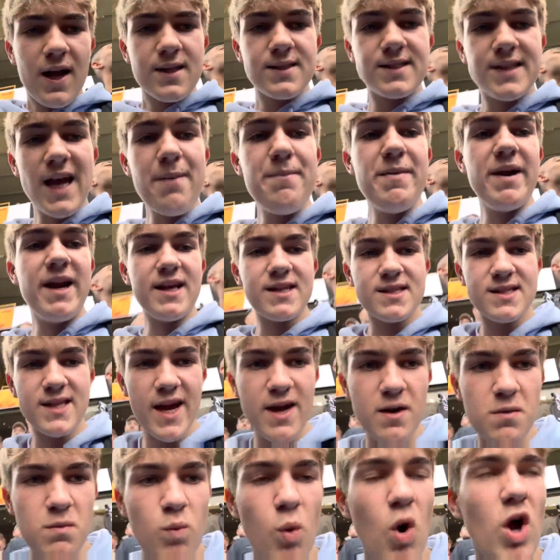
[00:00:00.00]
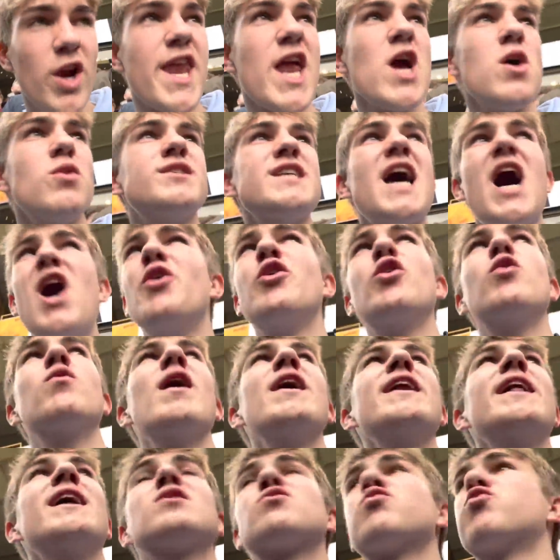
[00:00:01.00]
Ten minutes in, 1-0 down
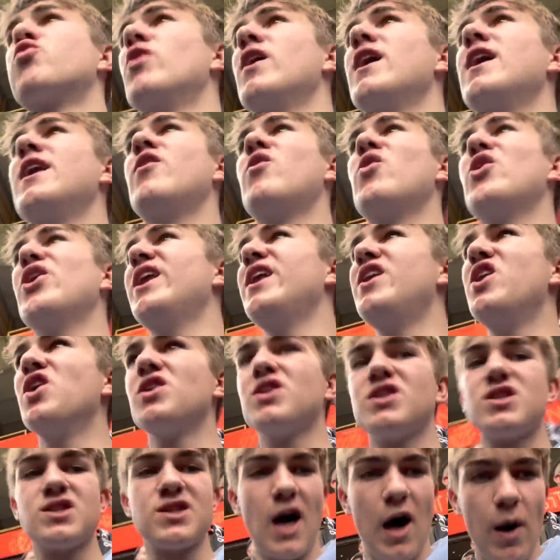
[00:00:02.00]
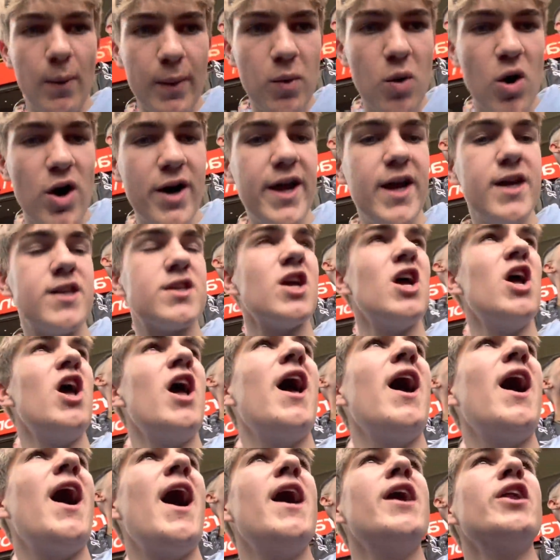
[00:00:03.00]
already. It's really, really not the start we wanted.
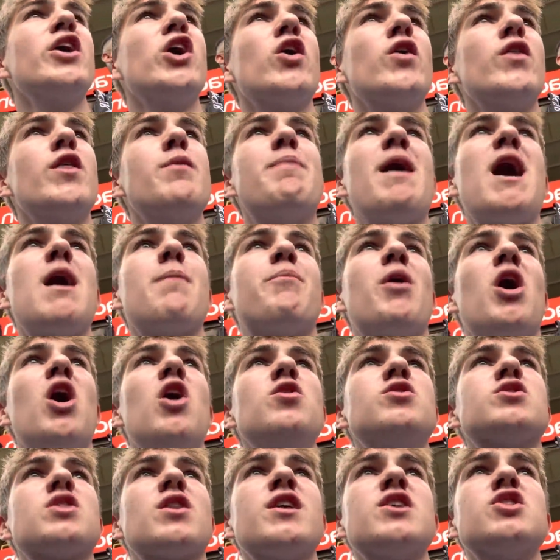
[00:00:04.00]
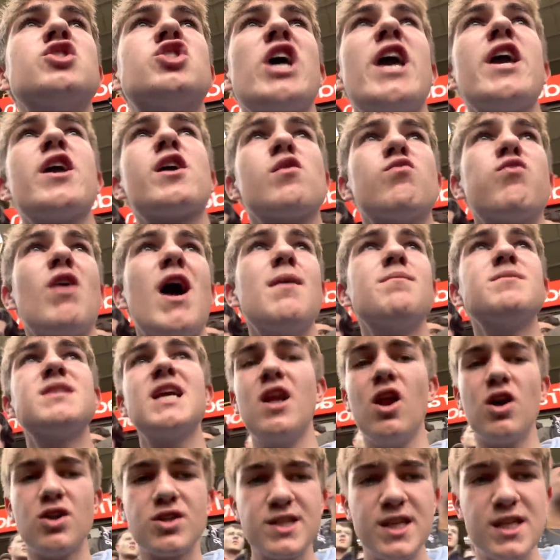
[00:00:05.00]
Header at the back post. I think Jacob
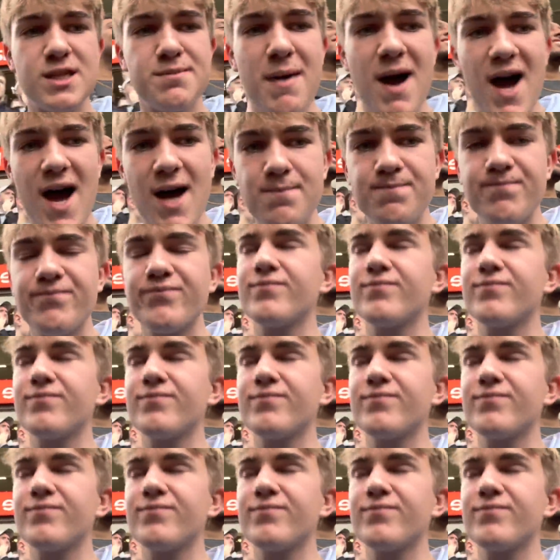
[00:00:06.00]
Ramsey lost his man.